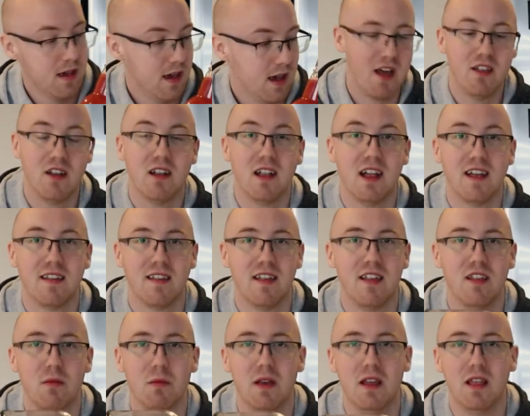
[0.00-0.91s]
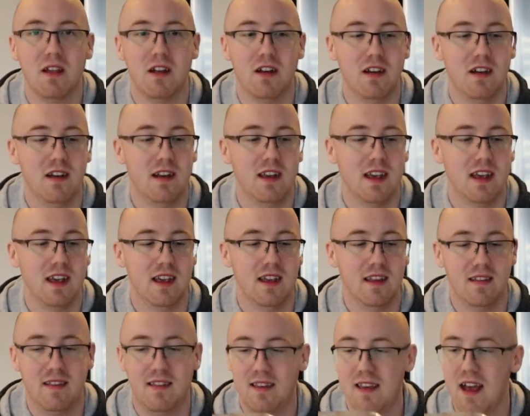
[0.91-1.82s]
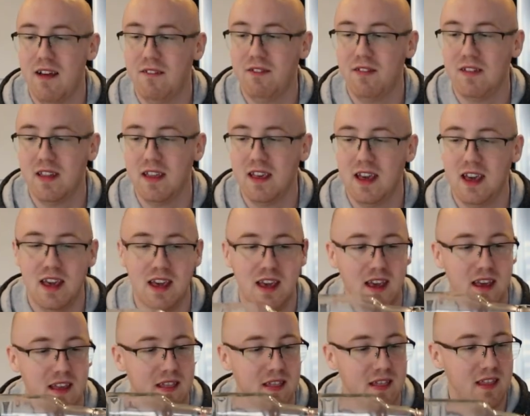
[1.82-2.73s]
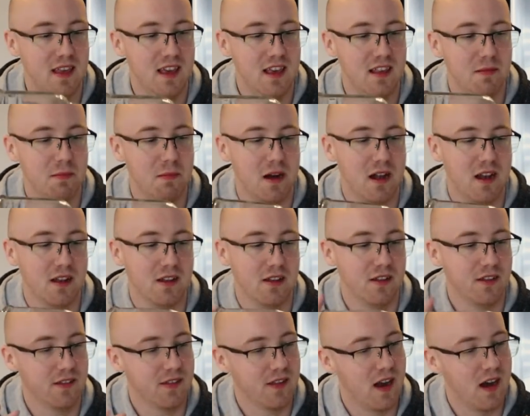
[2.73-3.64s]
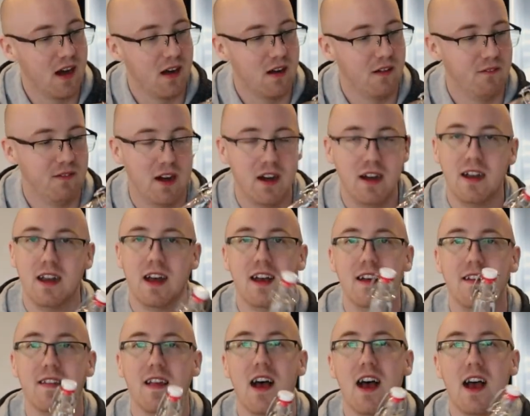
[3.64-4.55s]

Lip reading: Other lessons we learned is definitely these bottles are very nice.